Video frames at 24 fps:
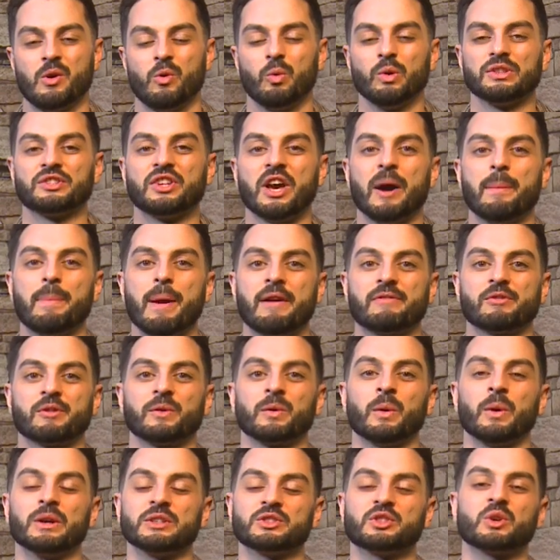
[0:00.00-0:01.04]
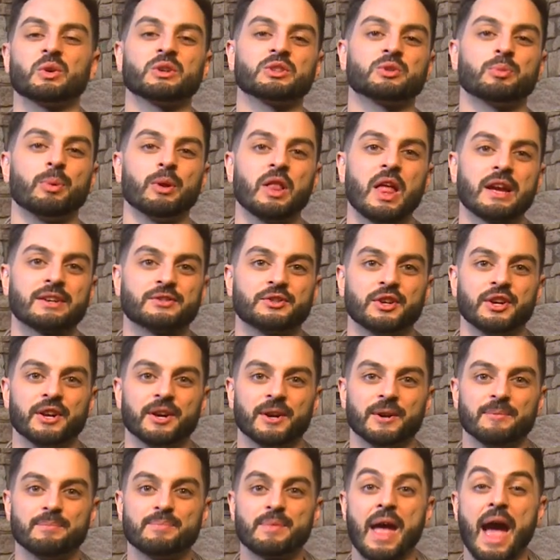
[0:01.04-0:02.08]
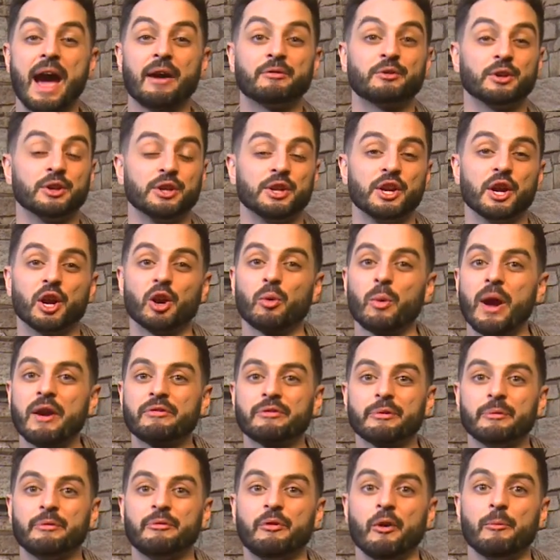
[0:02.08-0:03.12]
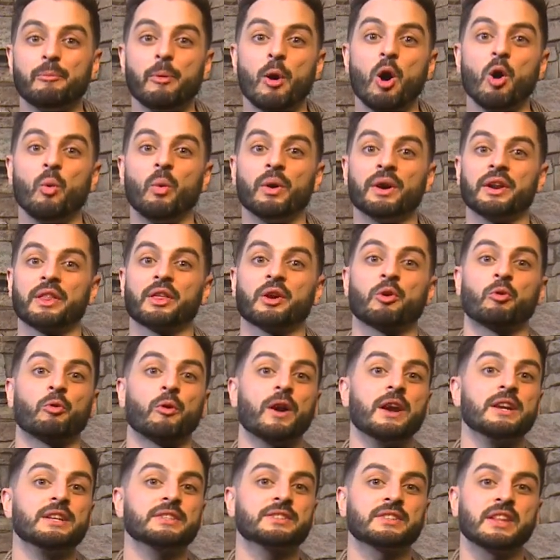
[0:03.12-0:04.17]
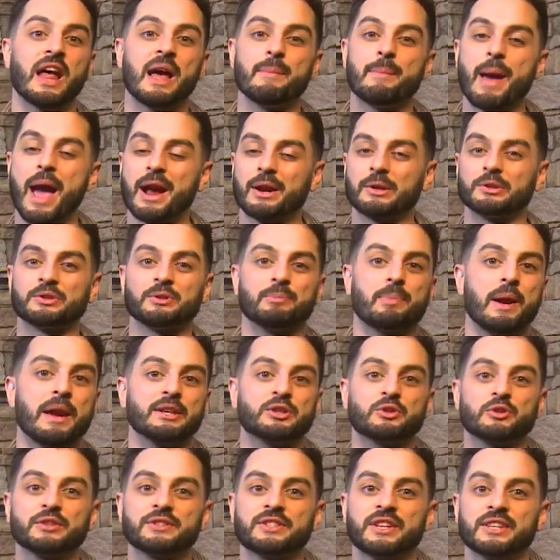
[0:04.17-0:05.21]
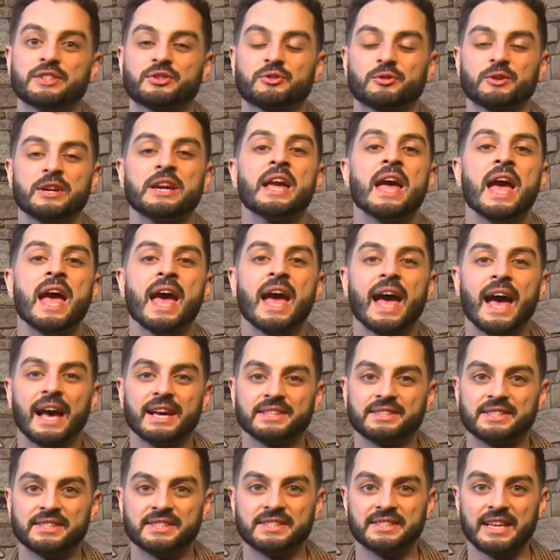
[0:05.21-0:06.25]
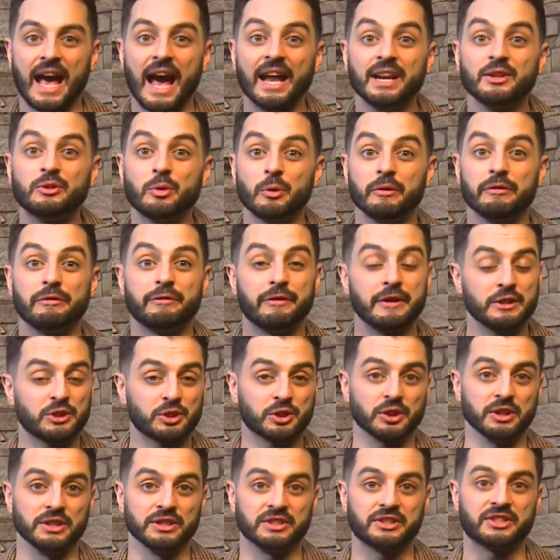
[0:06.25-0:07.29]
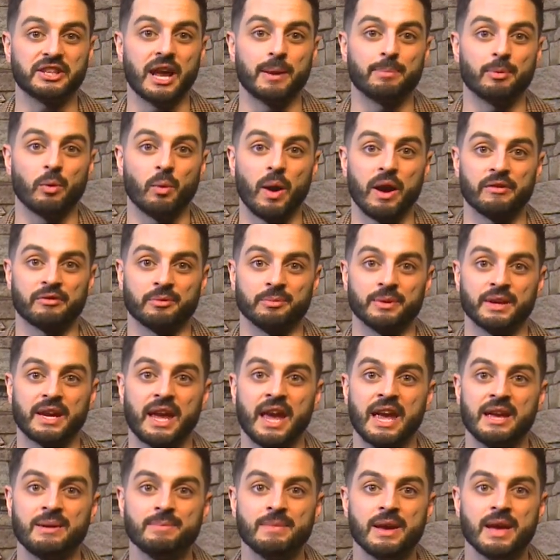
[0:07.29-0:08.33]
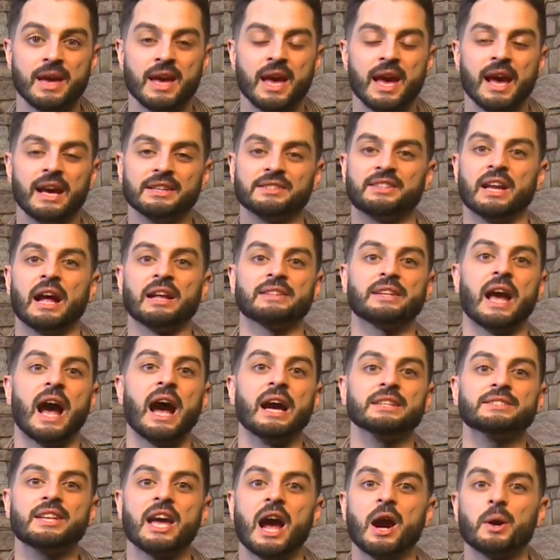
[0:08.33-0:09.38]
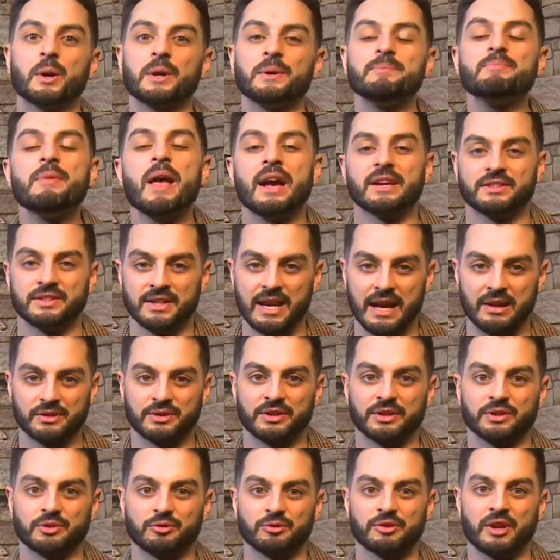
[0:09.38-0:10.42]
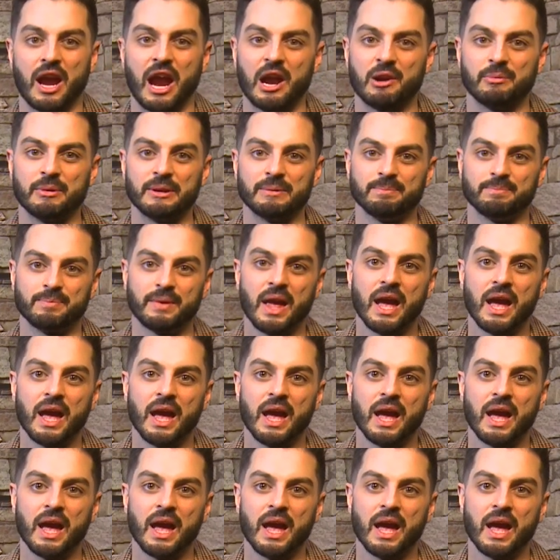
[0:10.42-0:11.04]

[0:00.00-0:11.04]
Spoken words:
What's up, everyone? George Belecchi here. After a year away from football, one of the greatest linebackers in Patriots history has decided to officially step away from the game as Dante Hightower has announced his retirement.